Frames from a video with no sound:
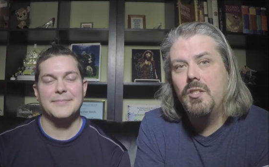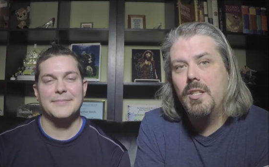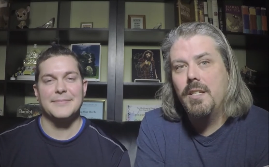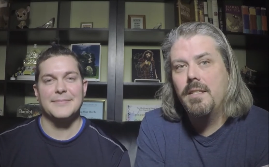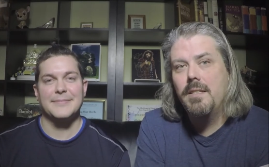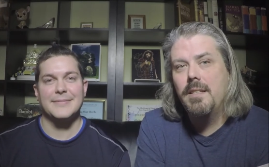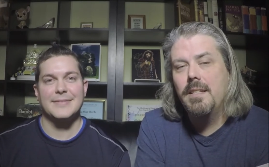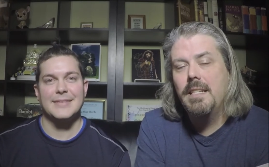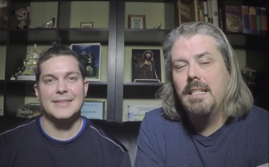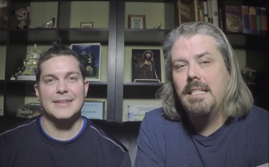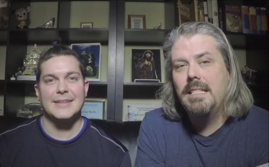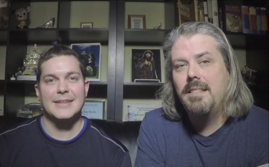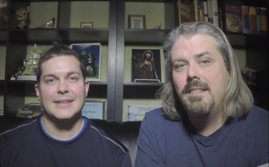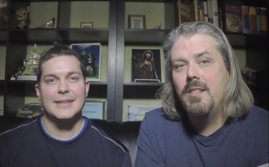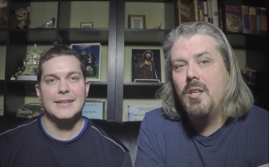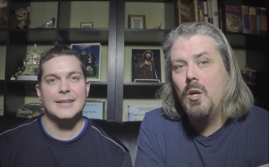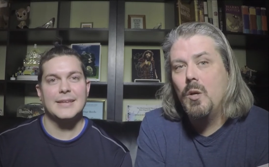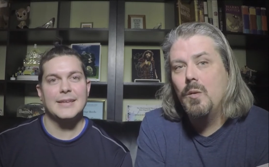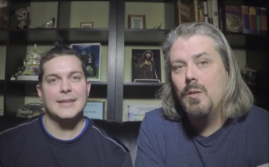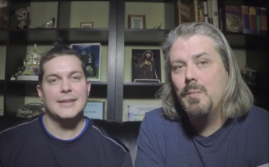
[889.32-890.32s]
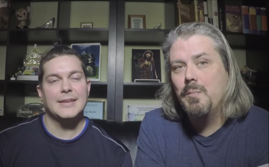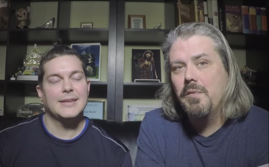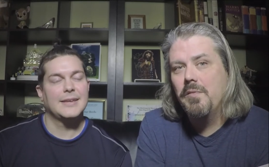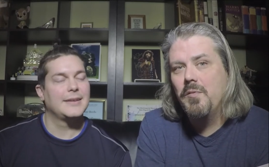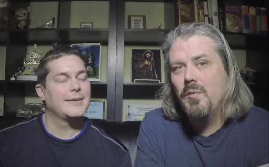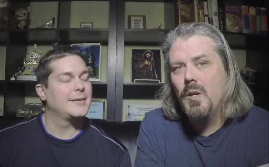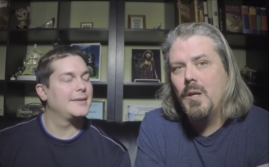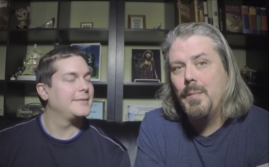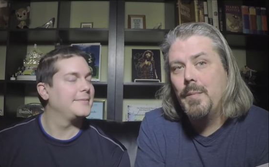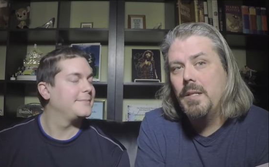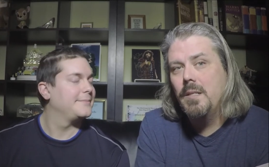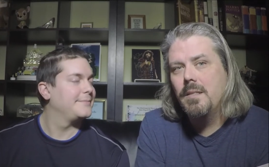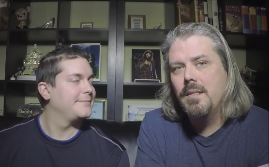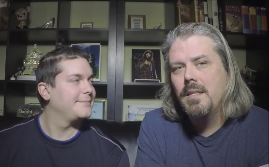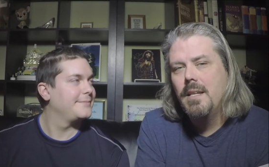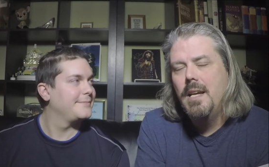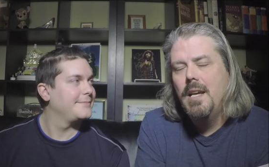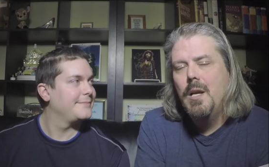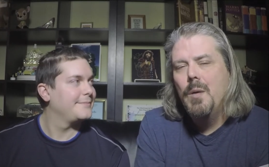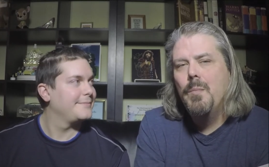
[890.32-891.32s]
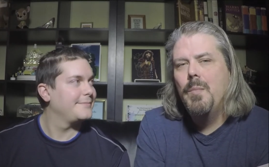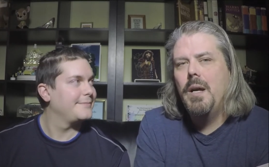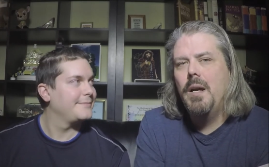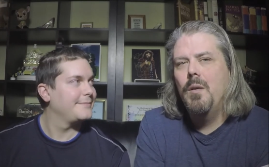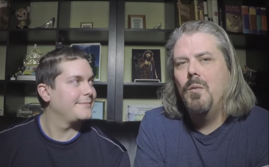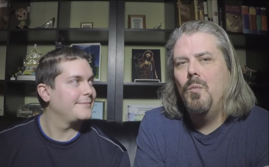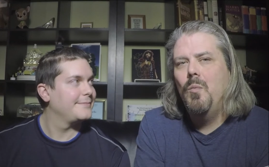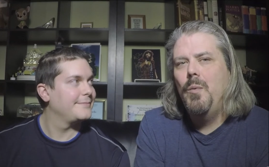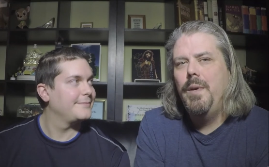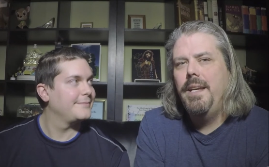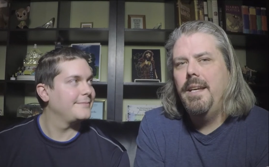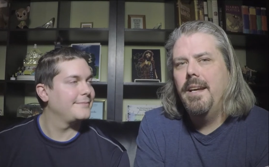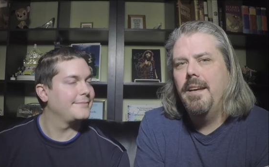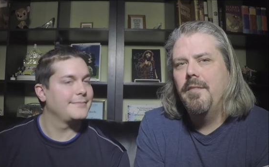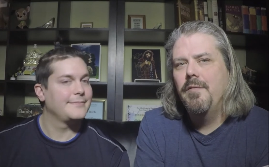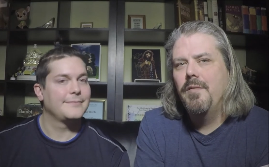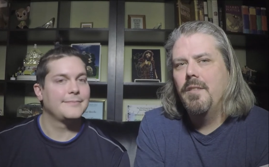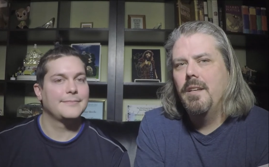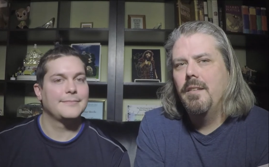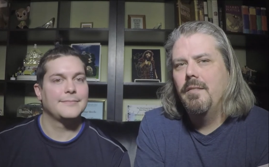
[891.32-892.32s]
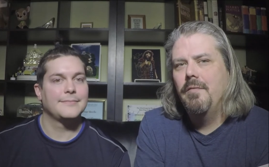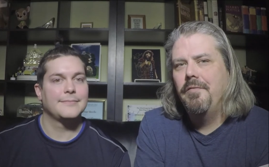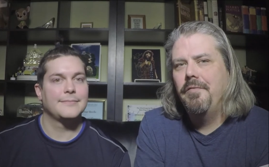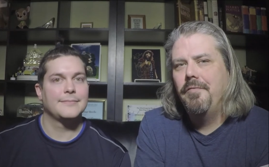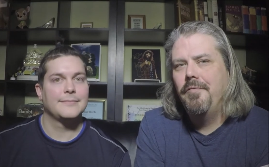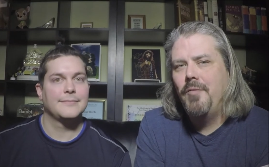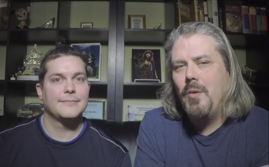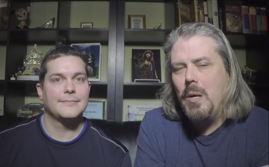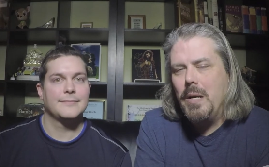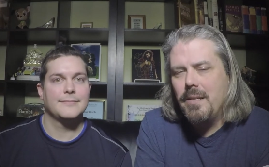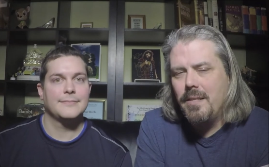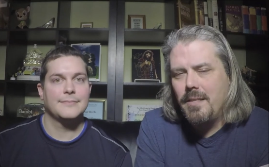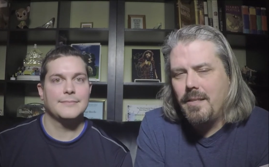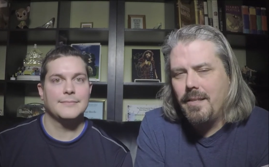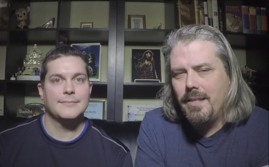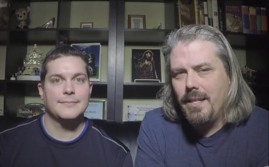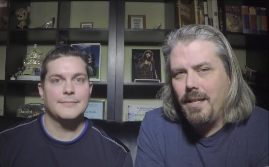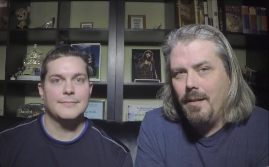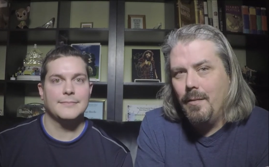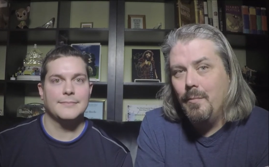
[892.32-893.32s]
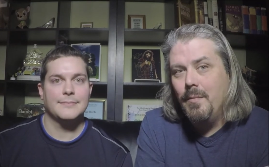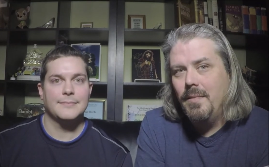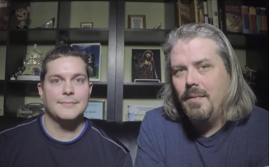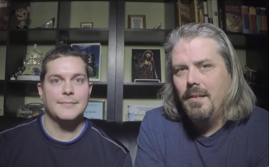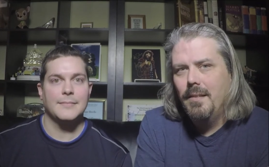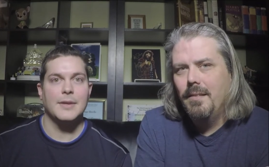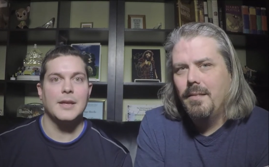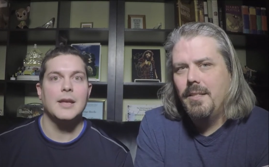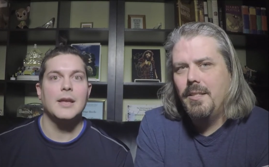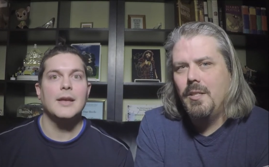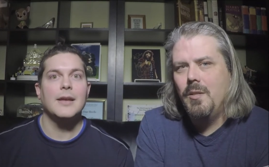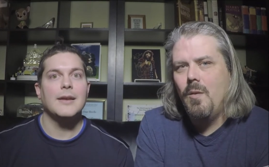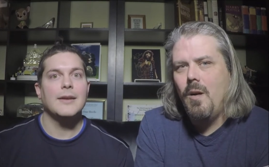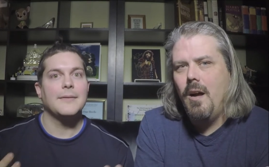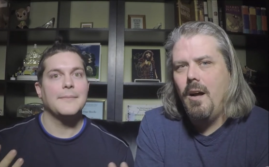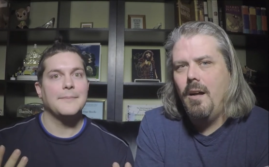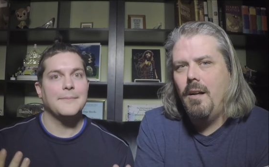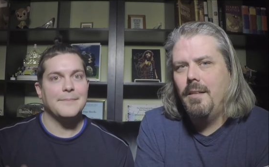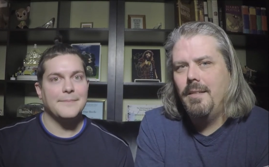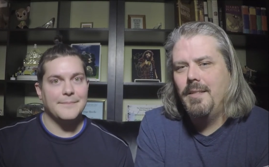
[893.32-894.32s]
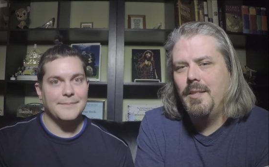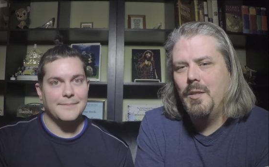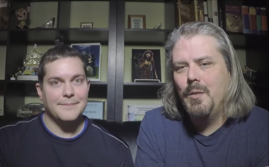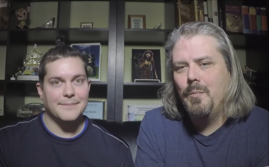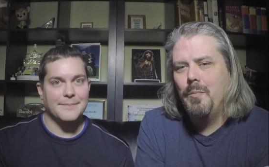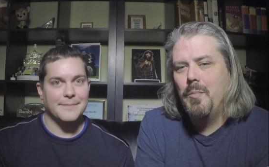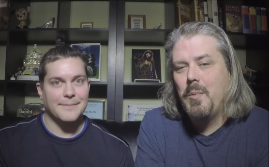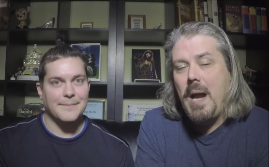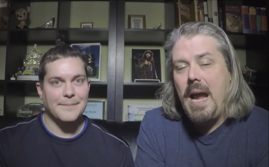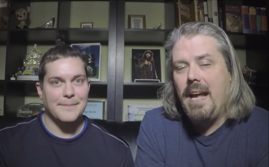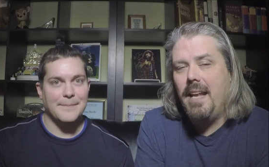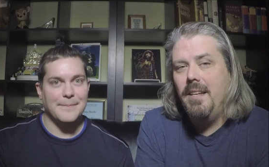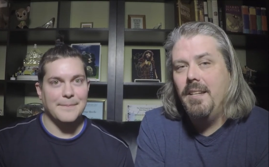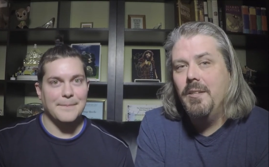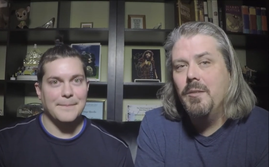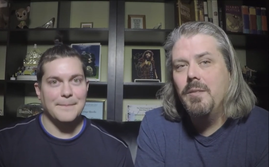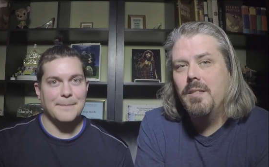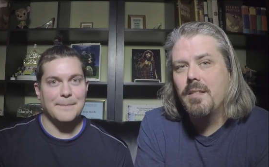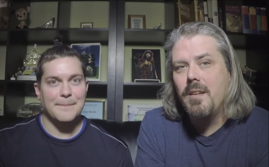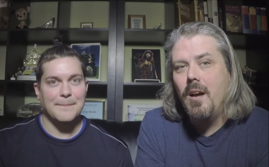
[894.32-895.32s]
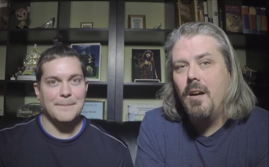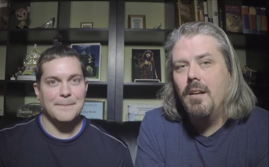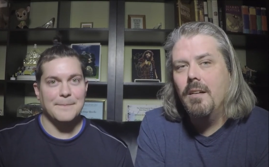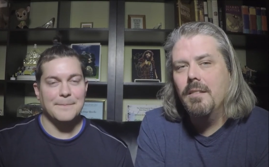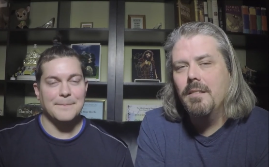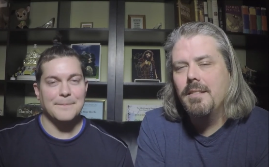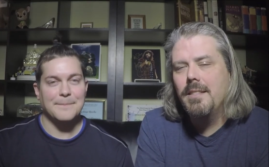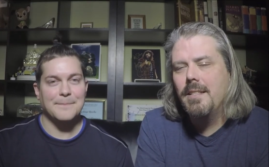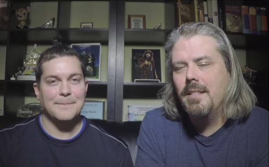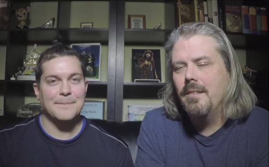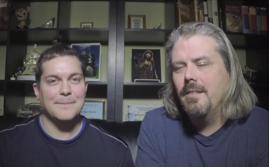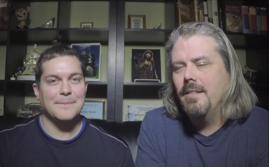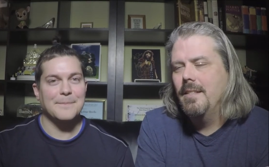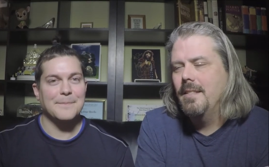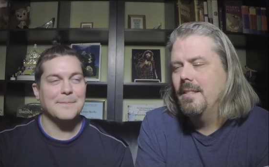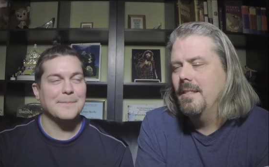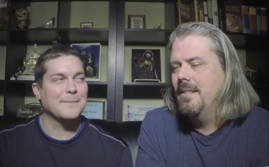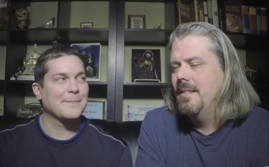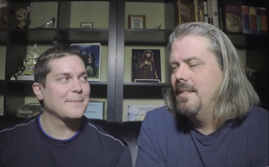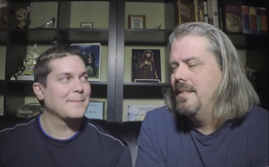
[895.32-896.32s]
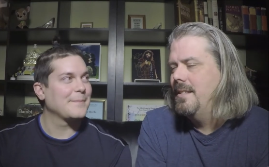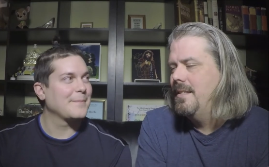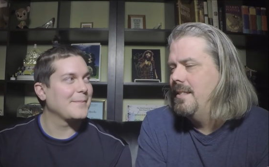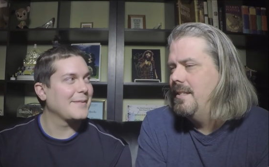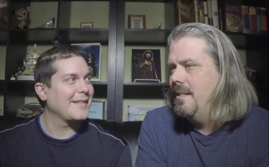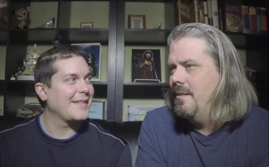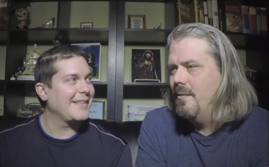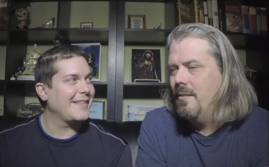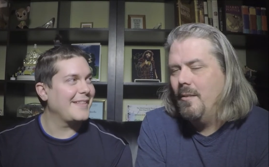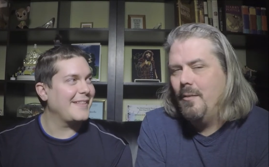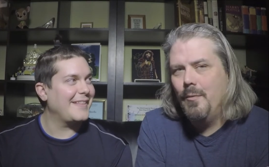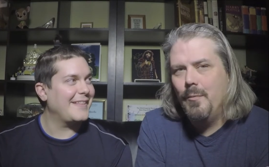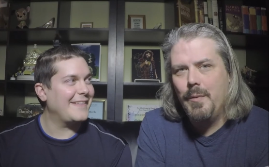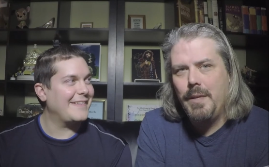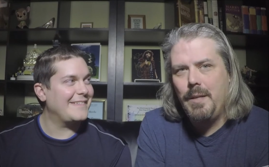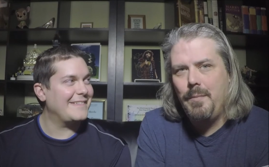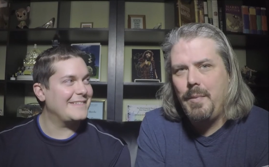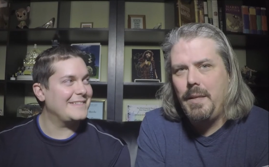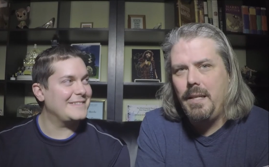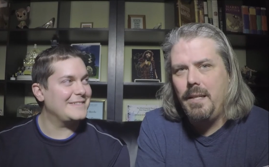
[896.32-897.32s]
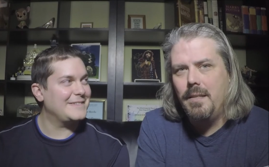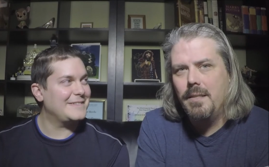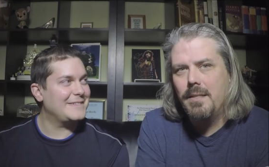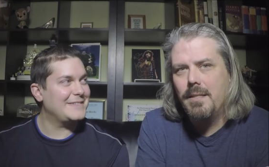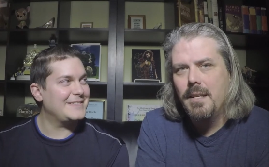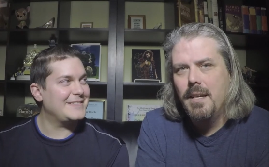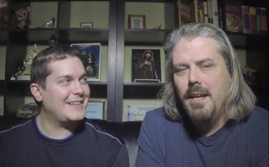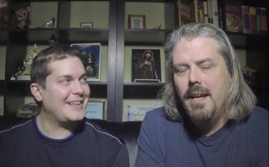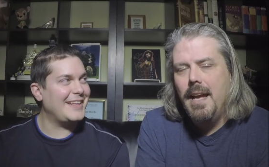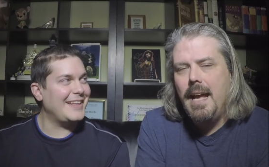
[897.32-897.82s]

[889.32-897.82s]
Speaker 1: just that it's those performers, but we have forced them to all do brand new songs. There is 0 repeats.